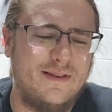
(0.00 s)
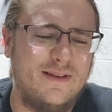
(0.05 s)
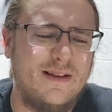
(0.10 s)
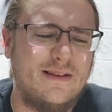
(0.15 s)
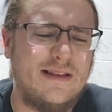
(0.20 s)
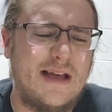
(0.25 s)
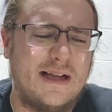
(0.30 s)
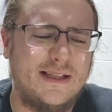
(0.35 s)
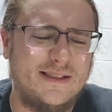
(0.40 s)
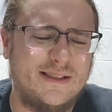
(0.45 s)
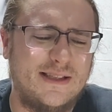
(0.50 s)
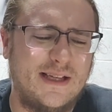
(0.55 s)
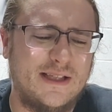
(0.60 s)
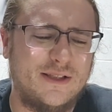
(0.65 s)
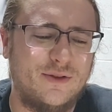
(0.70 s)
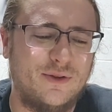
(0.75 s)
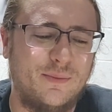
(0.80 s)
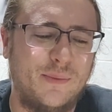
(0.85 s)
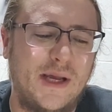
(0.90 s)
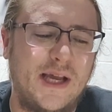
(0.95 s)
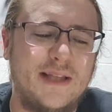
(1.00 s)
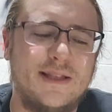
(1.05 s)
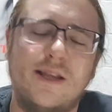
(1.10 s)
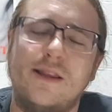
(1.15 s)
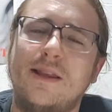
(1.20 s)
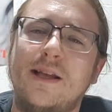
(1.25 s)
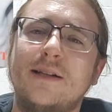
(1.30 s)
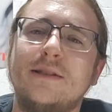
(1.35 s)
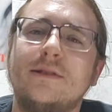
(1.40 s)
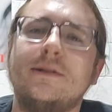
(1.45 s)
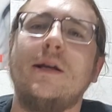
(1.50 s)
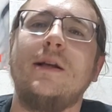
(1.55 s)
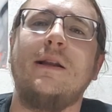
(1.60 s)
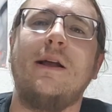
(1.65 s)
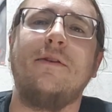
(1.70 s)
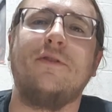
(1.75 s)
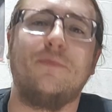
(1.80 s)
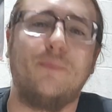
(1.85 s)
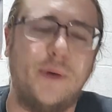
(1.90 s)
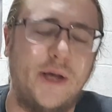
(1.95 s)
That sticks with me. And The Things They
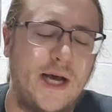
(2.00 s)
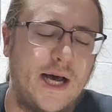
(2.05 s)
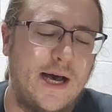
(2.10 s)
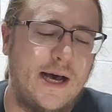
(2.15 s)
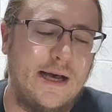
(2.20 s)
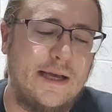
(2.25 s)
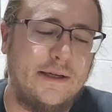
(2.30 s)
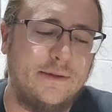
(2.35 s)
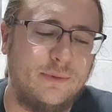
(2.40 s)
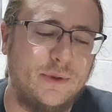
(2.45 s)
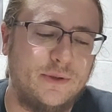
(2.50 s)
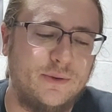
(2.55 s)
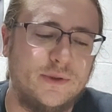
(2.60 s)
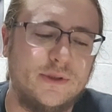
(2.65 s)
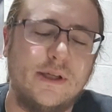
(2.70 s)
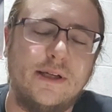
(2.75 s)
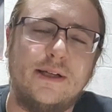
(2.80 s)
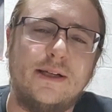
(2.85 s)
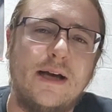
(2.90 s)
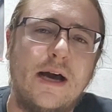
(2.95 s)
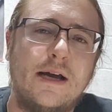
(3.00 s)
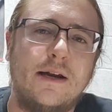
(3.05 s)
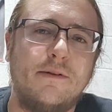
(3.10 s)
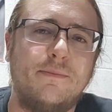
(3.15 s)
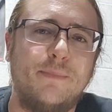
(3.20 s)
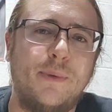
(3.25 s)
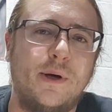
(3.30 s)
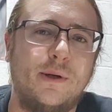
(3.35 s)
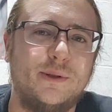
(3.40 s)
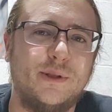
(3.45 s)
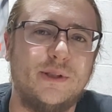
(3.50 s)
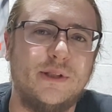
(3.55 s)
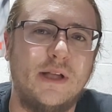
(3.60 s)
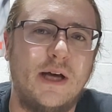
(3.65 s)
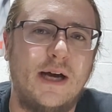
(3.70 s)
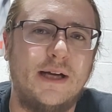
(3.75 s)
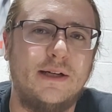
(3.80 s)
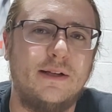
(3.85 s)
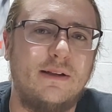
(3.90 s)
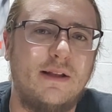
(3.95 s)
Left Behind, which was a kind of post
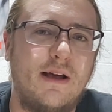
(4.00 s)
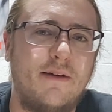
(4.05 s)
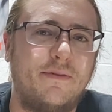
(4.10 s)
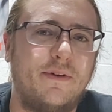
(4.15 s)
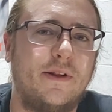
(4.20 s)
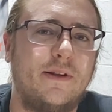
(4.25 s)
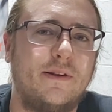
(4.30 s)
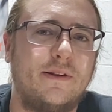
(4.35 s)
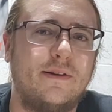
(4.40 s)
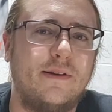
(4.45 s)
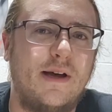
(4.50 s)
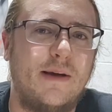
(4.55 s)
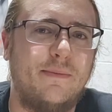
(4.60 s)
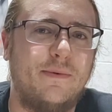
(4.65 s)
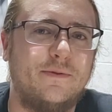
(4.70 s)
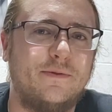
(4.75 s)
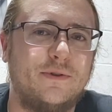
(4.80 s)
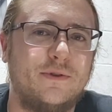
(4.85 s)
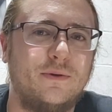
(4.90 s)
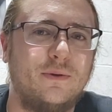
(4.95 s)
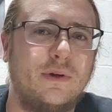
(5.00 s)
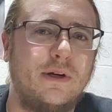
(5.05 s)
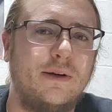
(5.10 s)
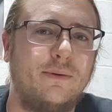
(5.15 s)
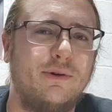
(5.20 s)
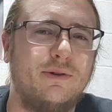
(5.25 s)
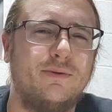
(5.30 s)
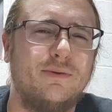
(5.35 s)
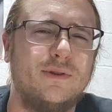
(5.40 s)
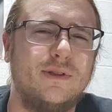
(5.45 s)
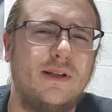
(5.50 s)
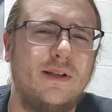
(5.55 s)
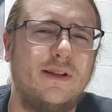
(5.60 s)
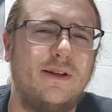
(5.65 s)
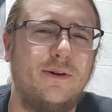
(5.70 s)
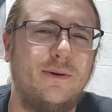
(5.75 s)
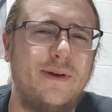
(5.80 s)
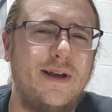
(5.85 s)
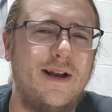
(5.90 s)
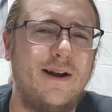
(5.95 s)
9/11 type of story, which was a
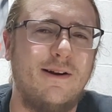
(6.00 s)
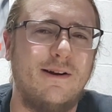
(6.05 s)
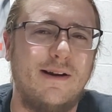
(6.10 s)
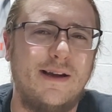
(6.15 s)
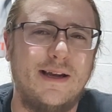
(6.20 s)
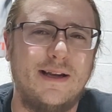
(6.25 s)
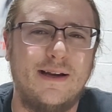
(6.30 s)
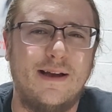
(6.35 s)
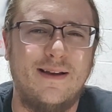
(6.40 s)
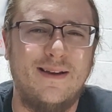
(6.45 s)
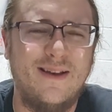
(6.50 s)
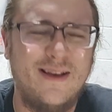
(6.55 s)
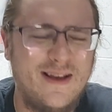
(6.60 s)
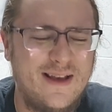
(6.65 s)
little eerie, and